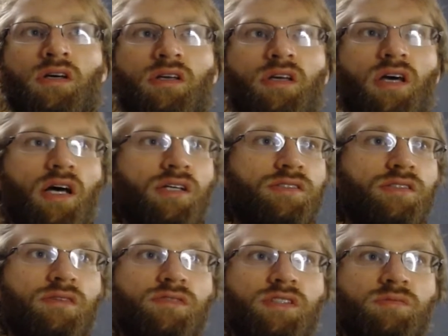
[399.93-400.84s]
yes,
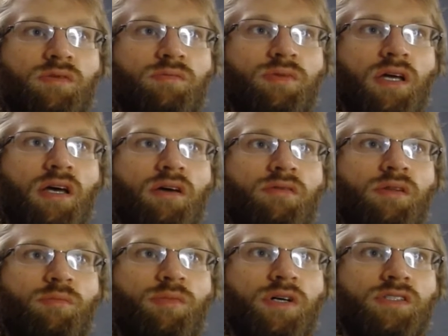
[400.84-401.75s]
I've just been playing with
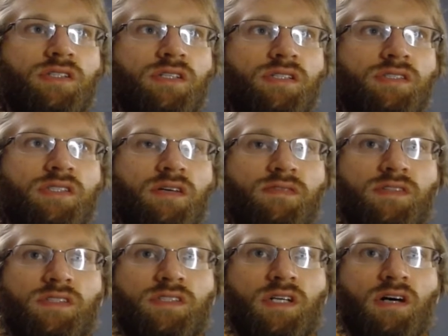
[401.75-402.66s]
a bunch of this
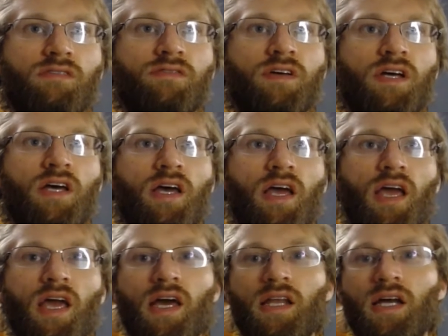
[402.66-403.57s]
different stuff.
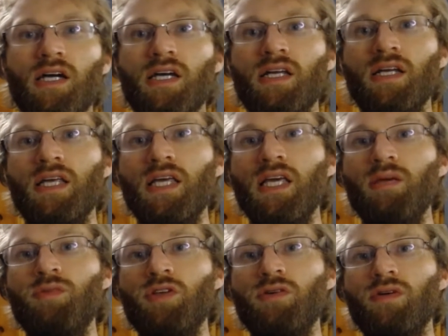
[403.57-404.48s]
And I'm going to
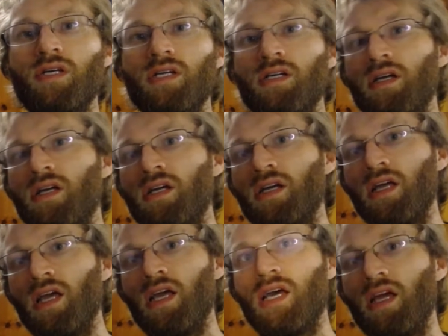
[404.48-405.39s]
keep doing
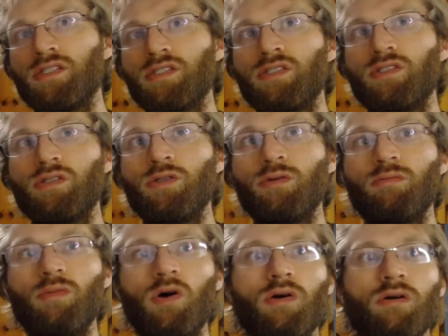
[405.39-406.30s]
it
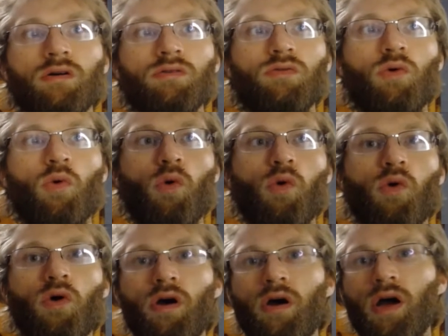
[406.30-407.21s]
tomorrow,
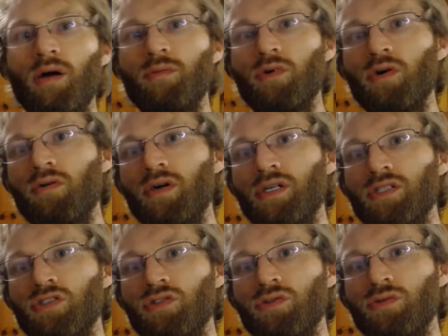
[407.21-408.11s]
or I'm going
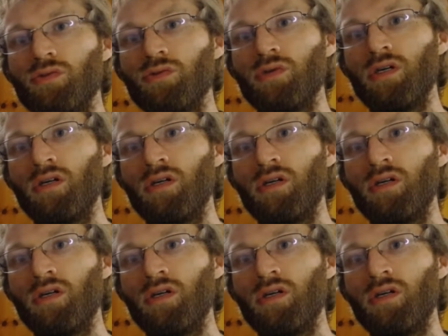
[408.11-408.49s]
to